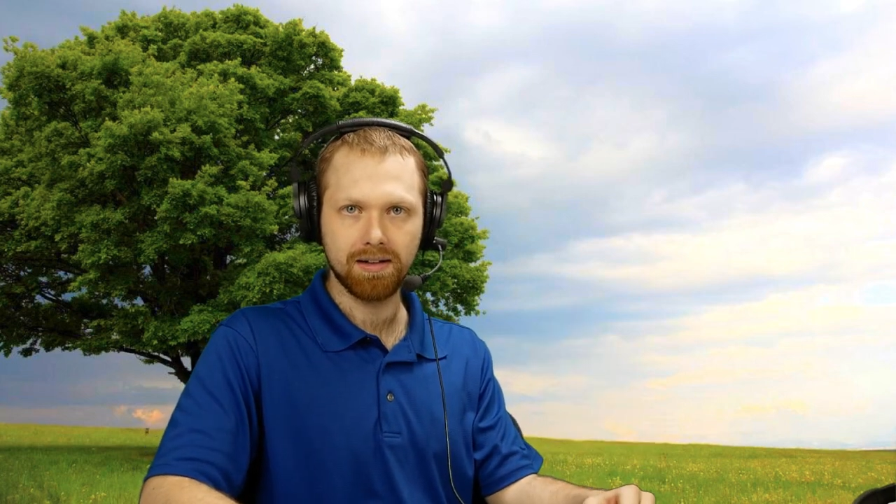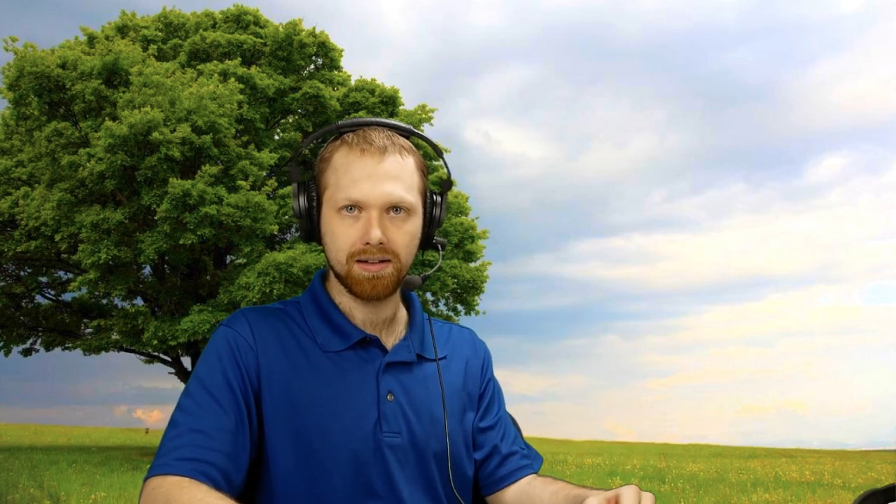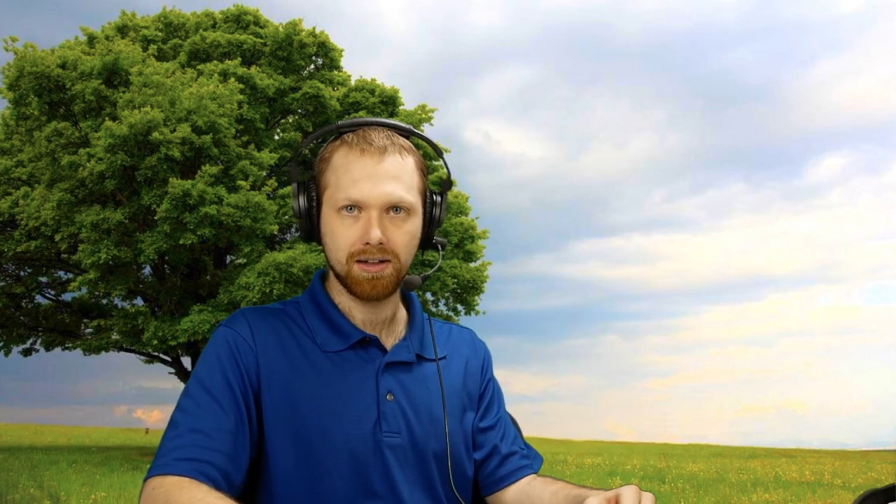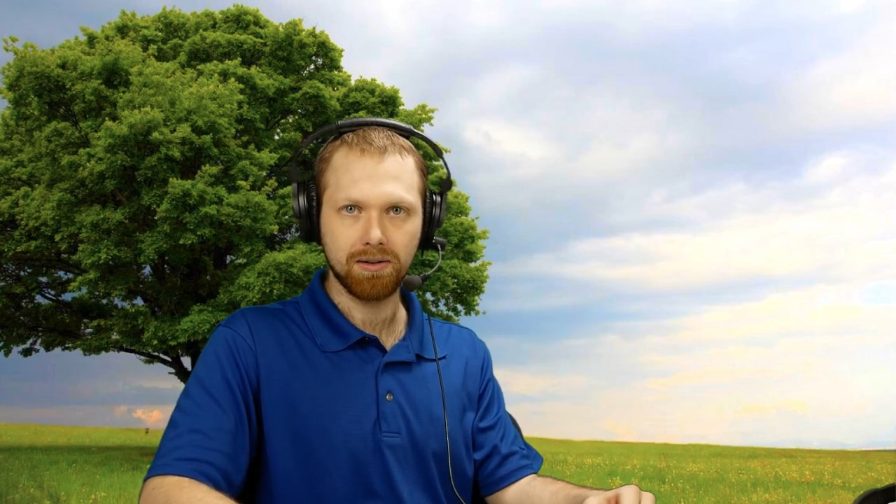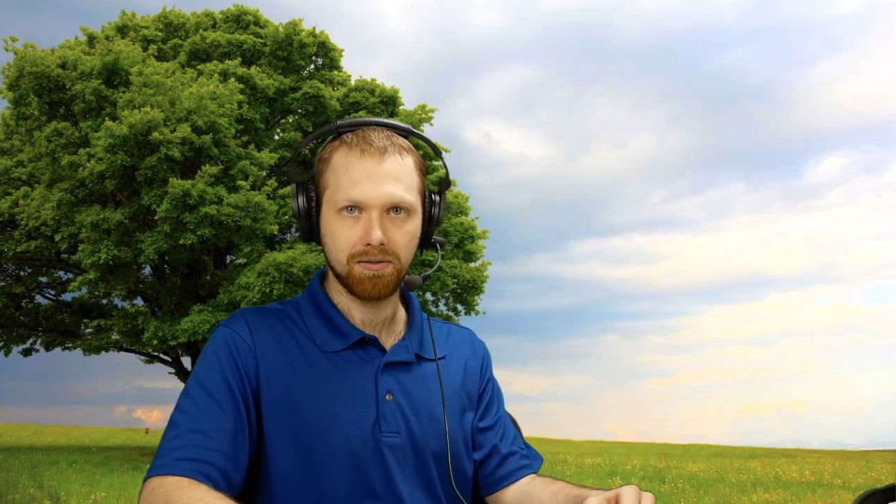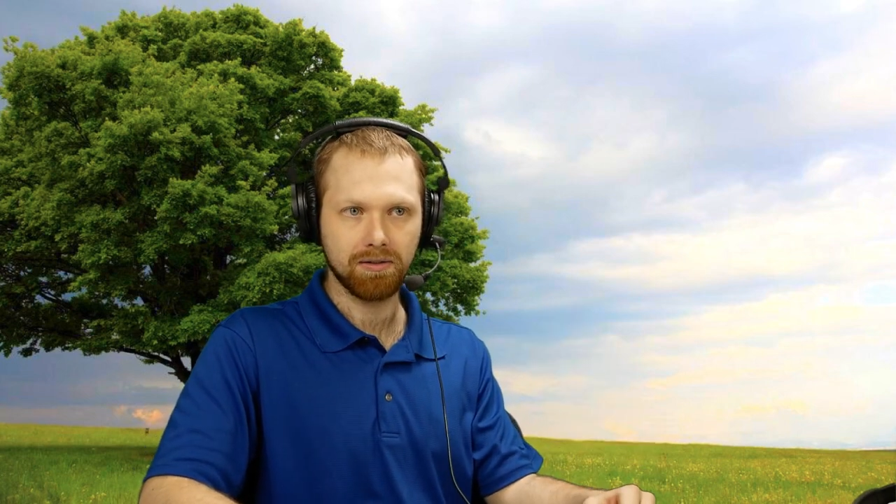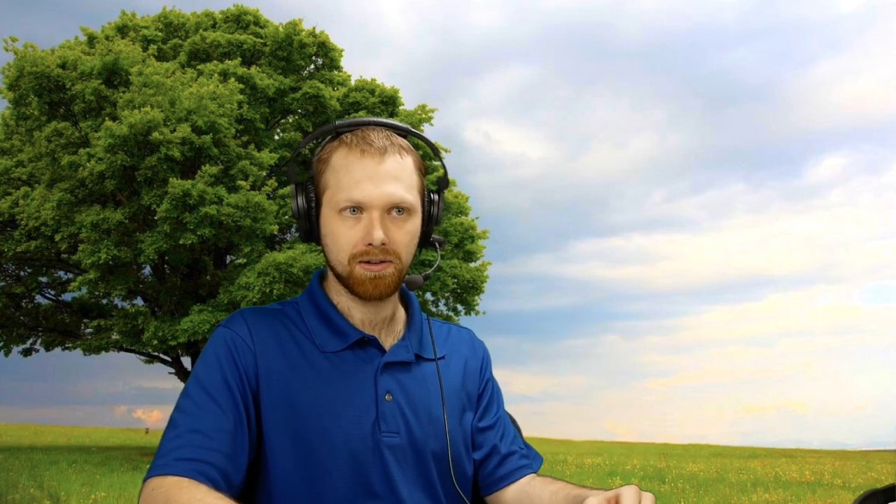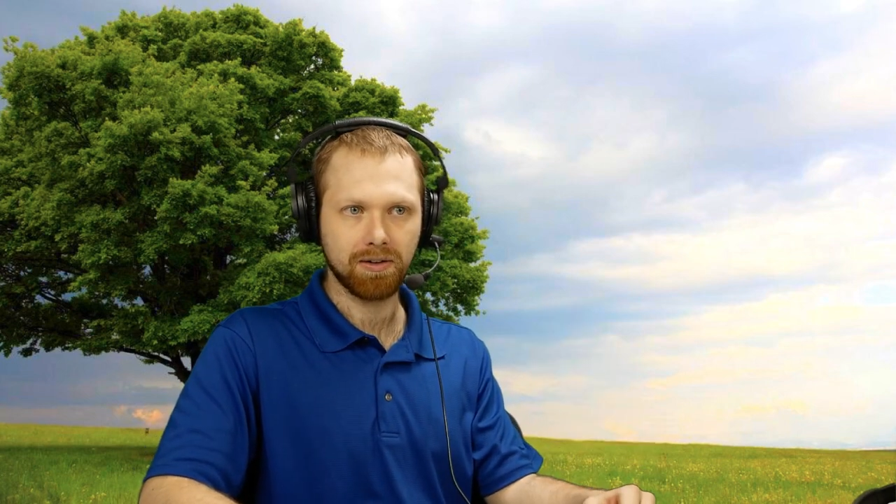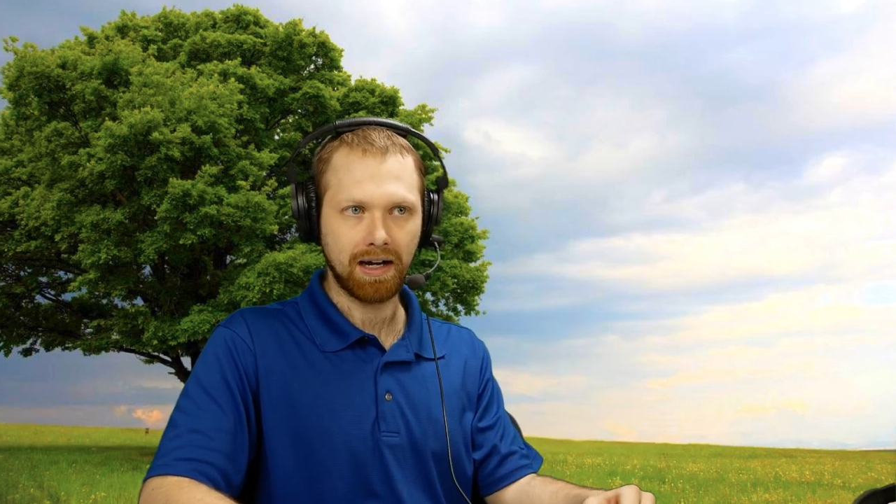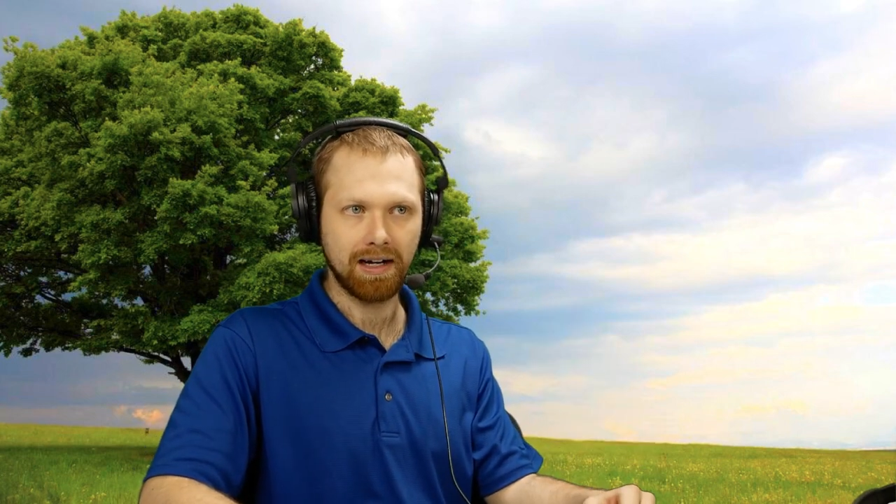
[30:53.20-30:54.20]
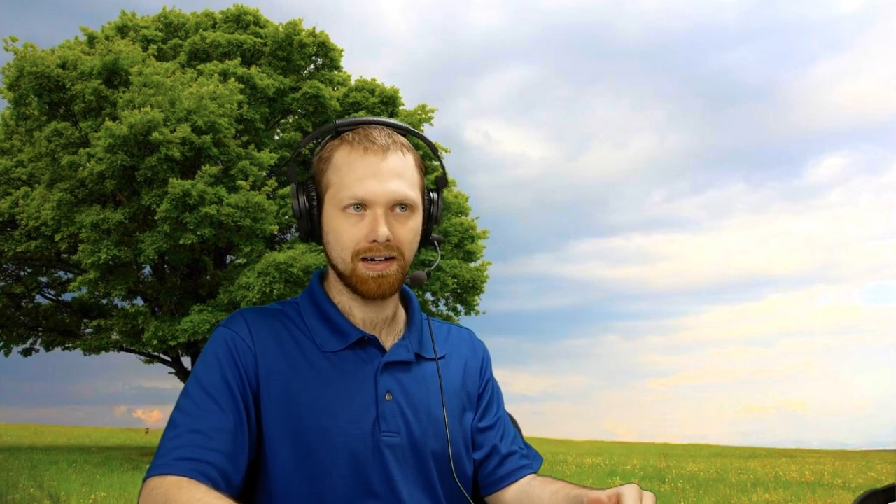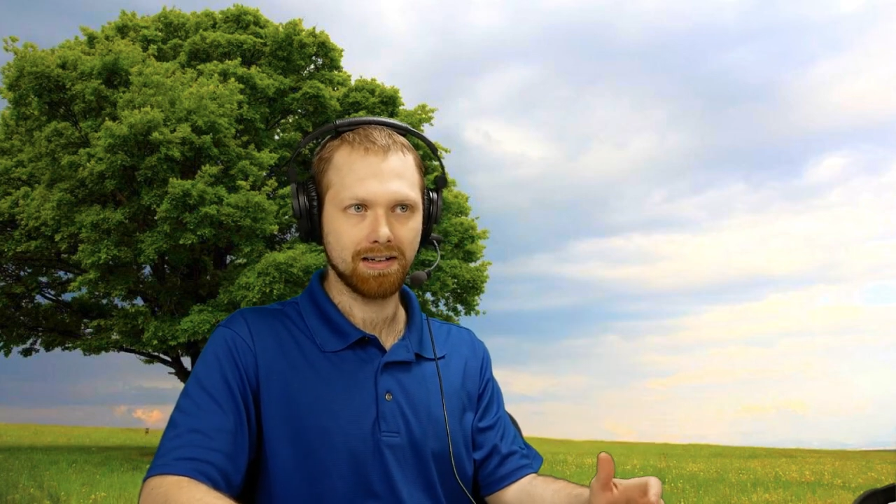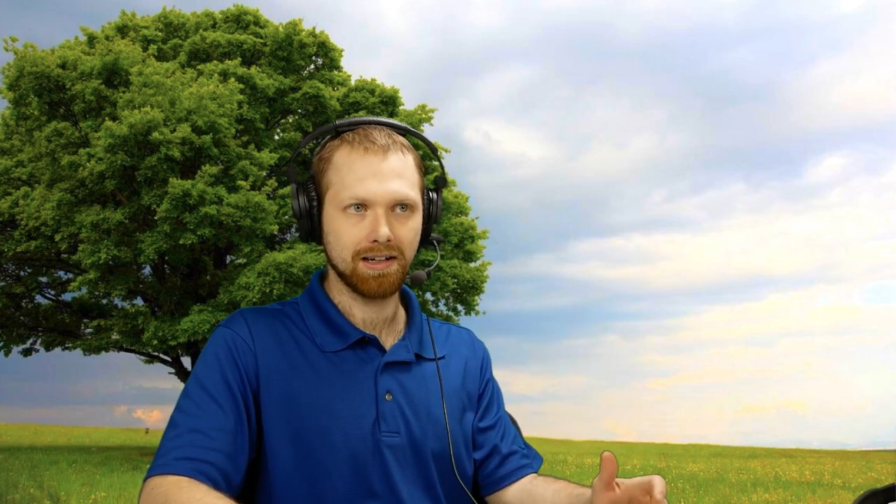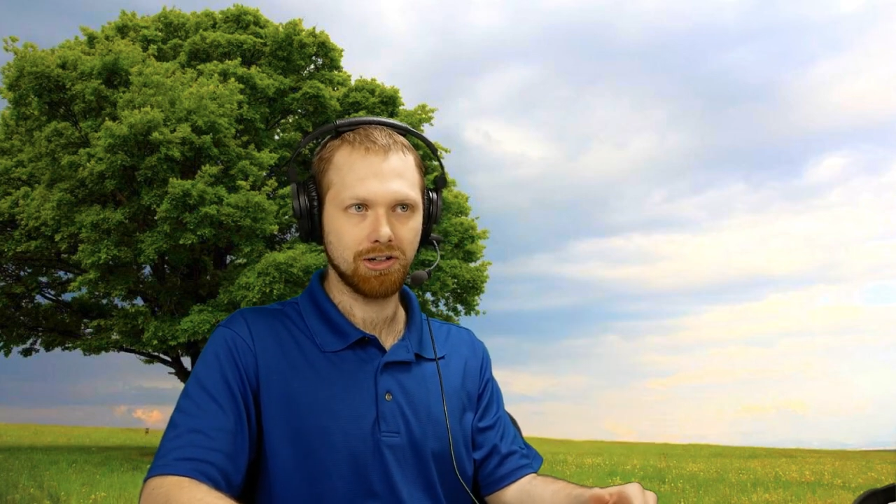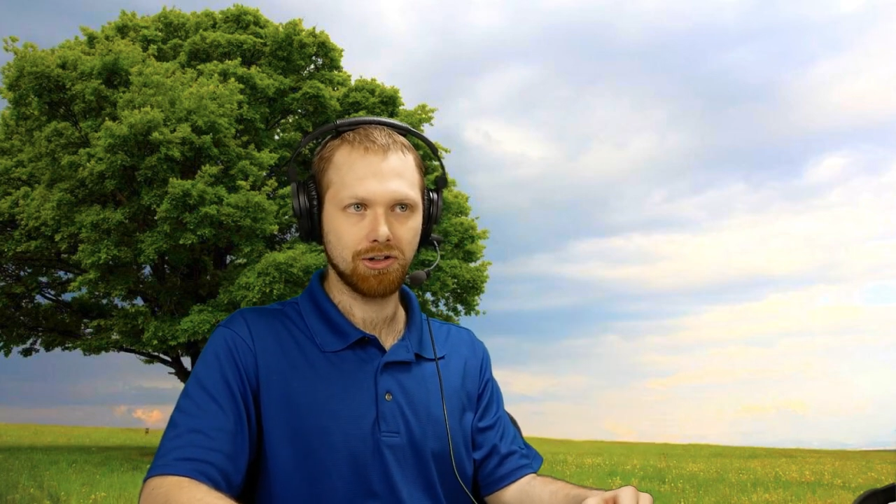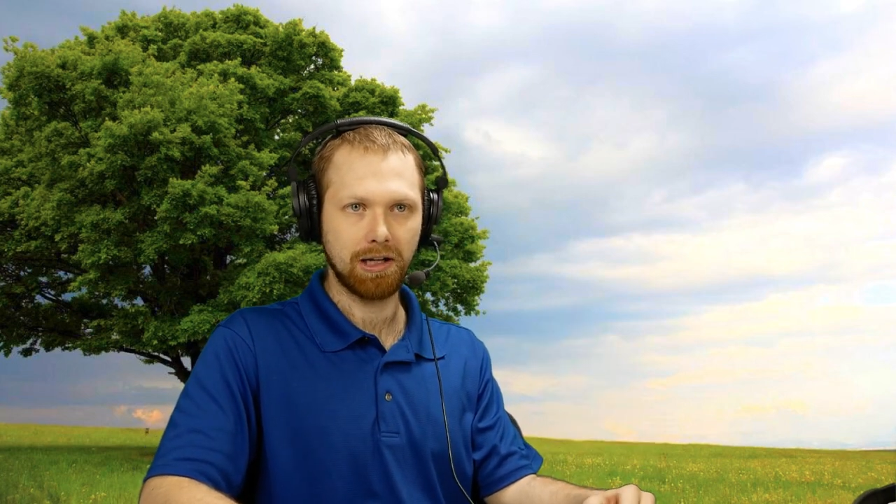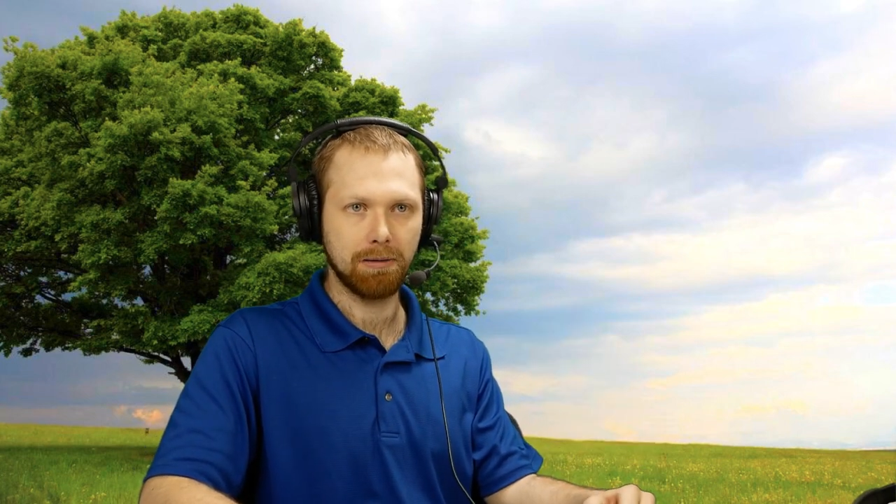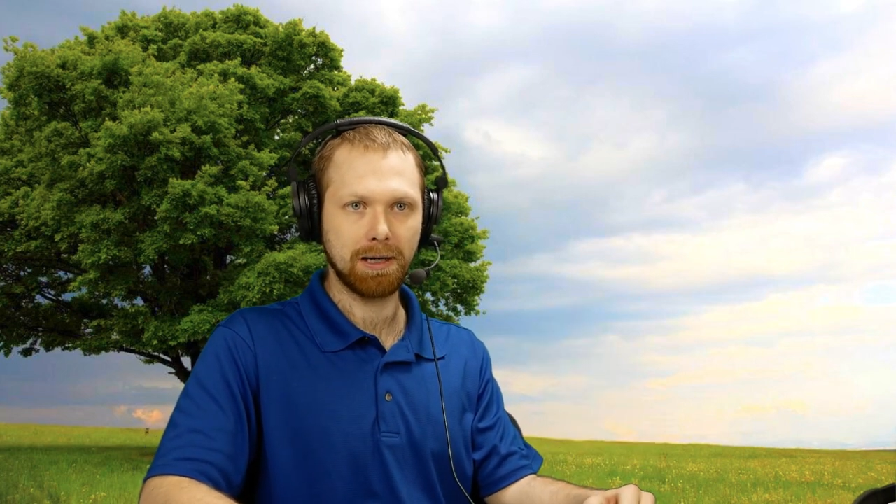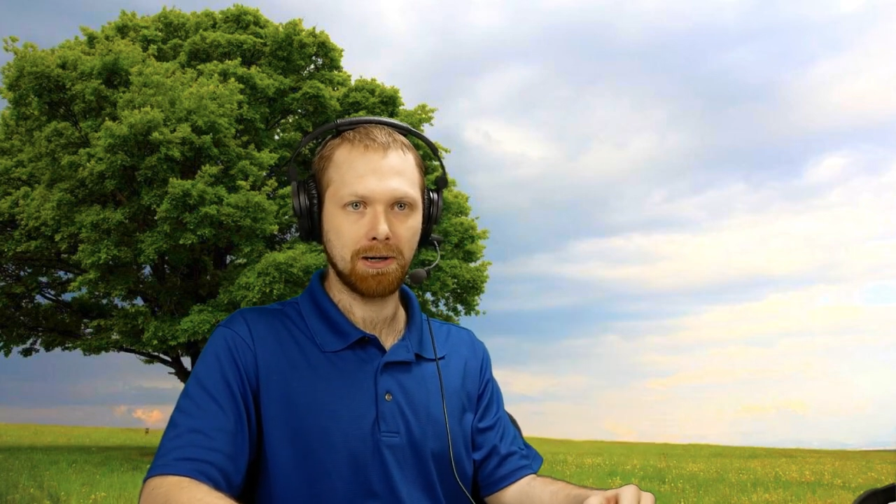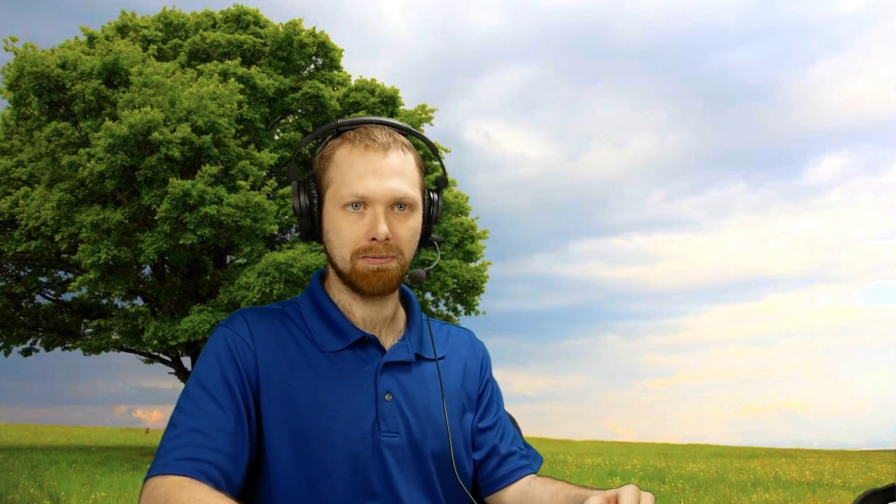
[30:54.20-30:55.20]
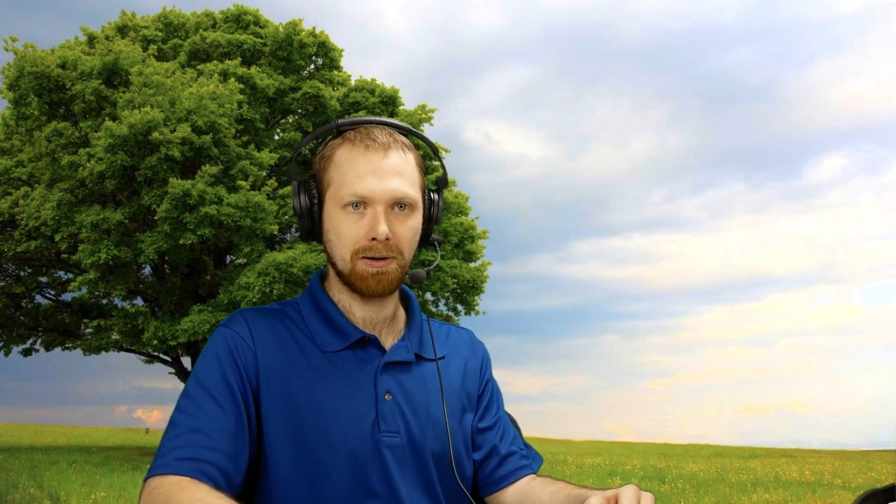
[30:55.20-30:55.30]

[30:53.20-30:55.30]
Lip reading: You've created essentially a bigger